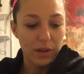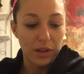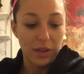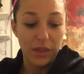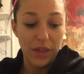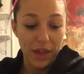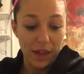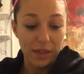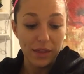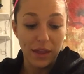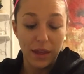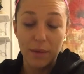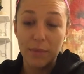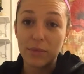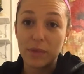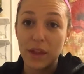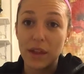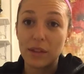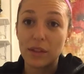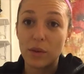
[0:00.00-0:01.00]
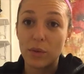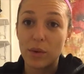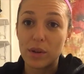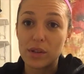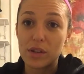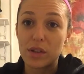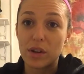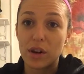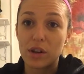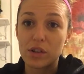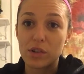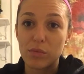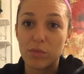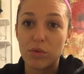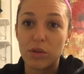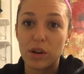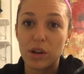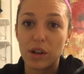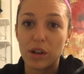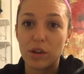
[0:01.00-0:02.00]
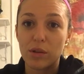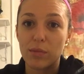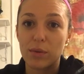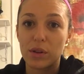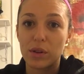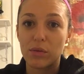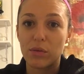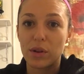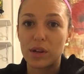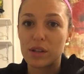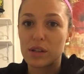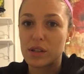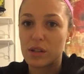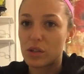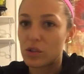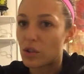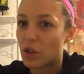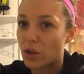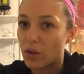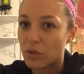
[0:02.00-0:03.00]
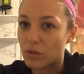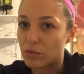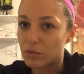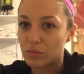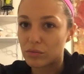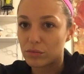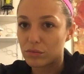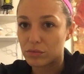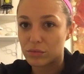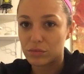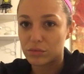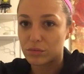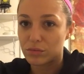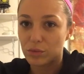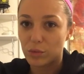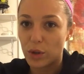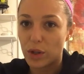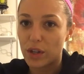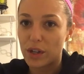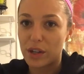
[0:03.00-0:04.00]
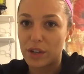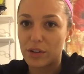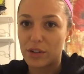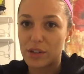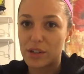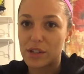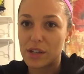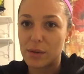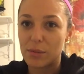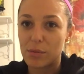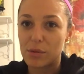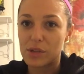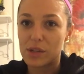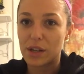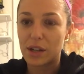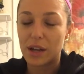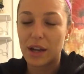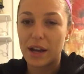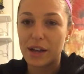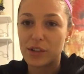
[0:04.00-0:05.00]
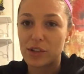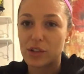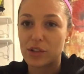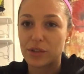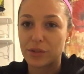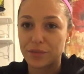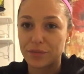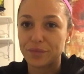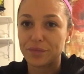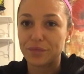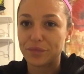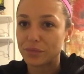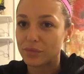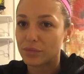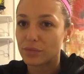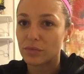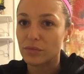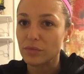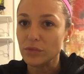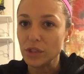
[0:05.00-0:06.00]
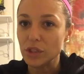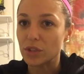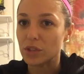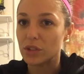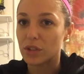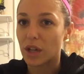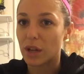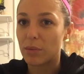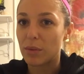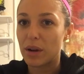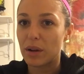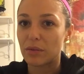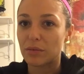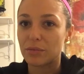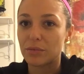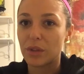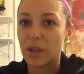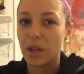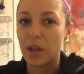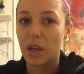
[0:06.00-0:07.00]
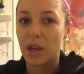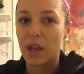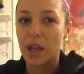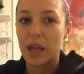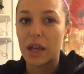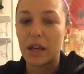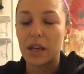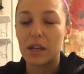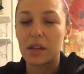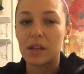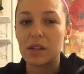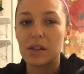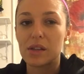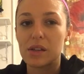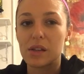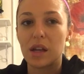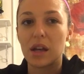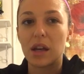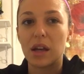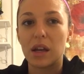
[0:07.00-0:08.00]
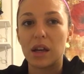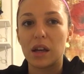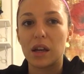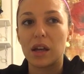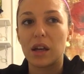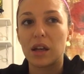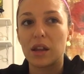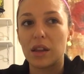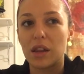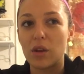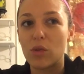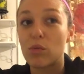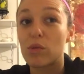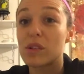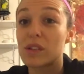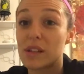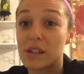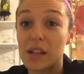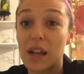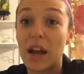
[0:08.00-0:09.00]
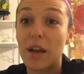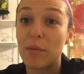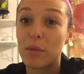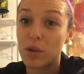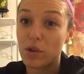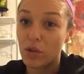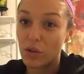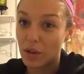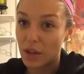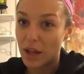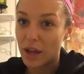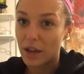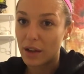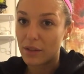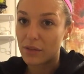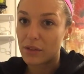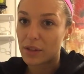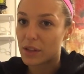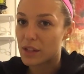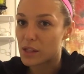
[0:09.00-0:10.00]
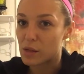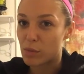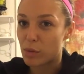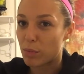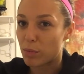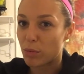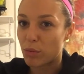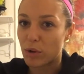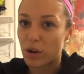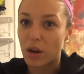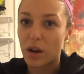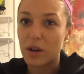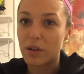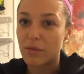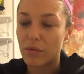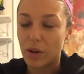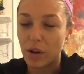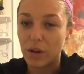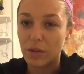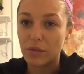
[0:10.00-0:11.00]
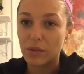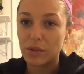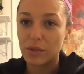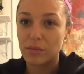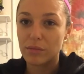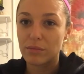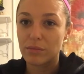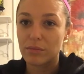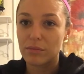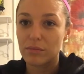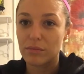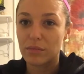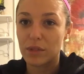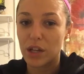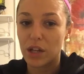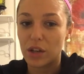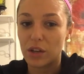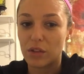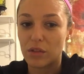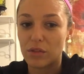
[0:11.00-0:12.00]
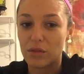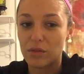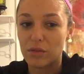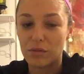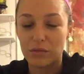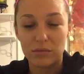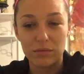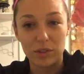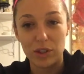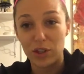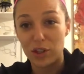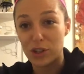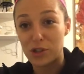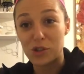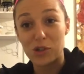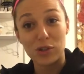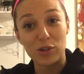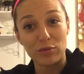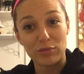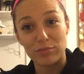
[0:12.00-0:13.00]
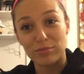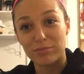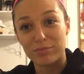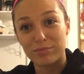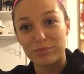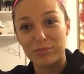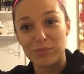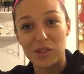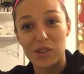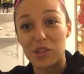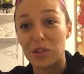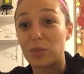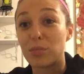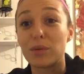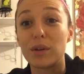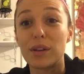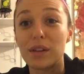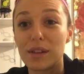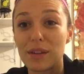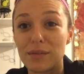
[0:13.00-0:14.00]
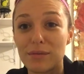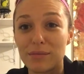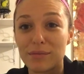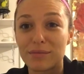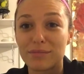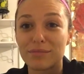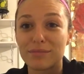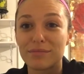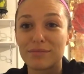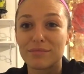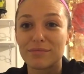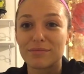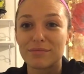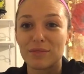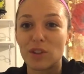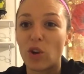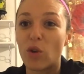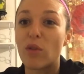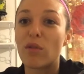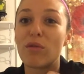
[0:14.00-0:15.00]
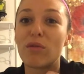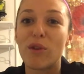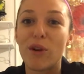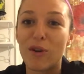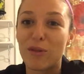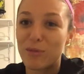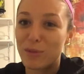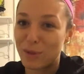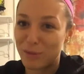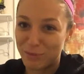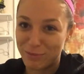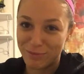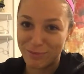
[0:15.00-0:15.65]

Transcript: thank them. Thank the ones that are supporting you. But the ones that don't 110% got you, just cut them out. Because there was a time in your life that these people were not involved. And look at you. Still breathing. No involvement.